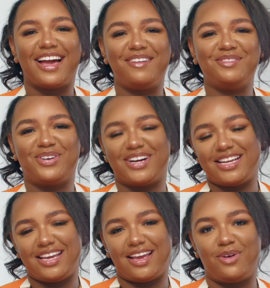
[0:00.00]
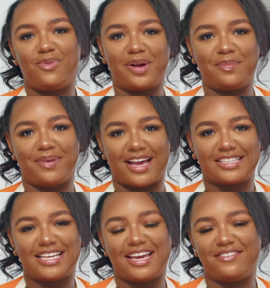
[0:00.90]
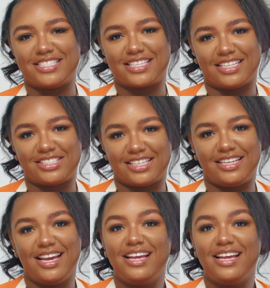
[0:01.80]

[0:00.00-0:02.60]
I'm Courtney and welcome back to Haven's Kitchen.